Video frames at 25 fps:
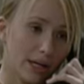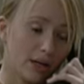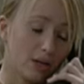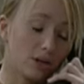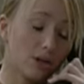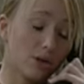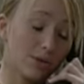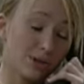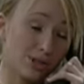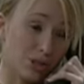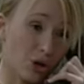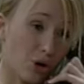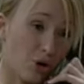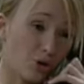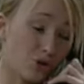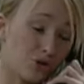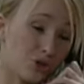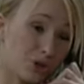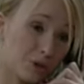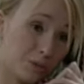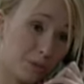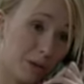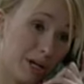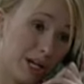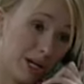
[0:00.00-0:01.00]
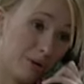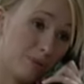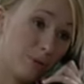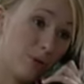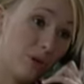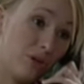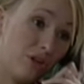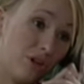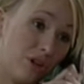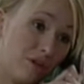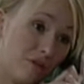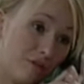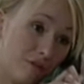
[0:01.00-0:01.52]
No, it's 100
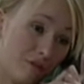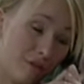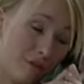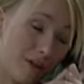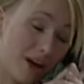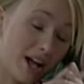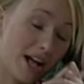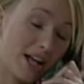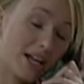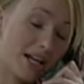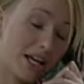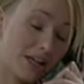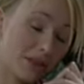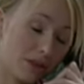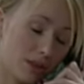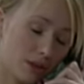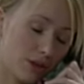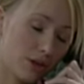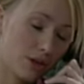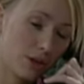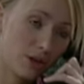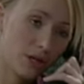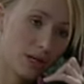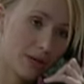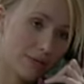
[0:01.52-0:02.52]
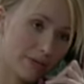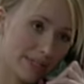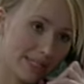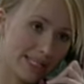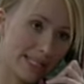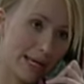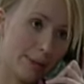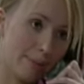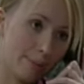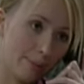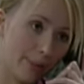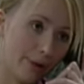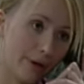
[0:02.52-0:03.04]
people on Friday the 3rd of
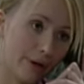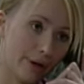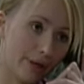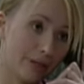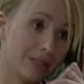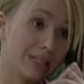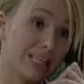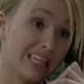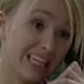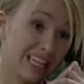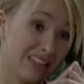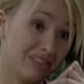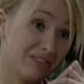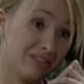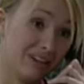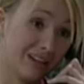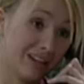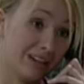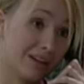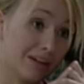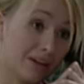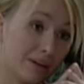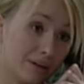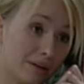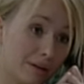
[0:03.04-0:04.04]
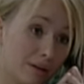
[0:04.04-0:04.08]
December in the evening.